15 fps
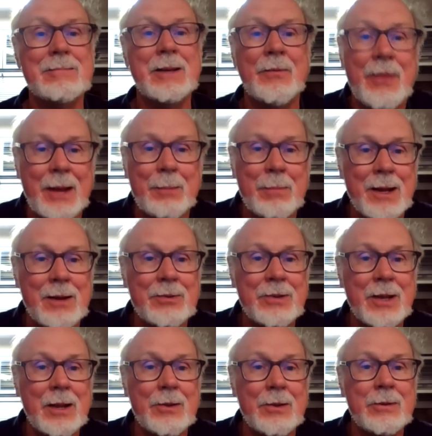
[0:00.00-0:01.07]
if that makes
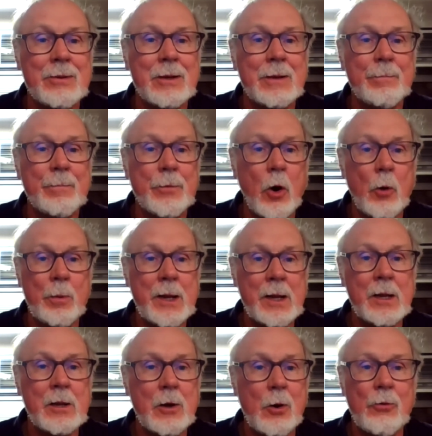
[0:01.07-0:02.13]
sense,
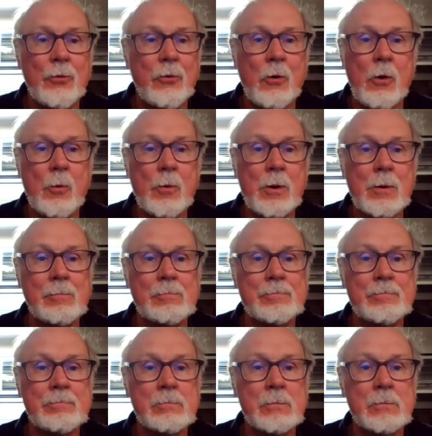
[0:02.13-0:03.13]
nobody can go forward.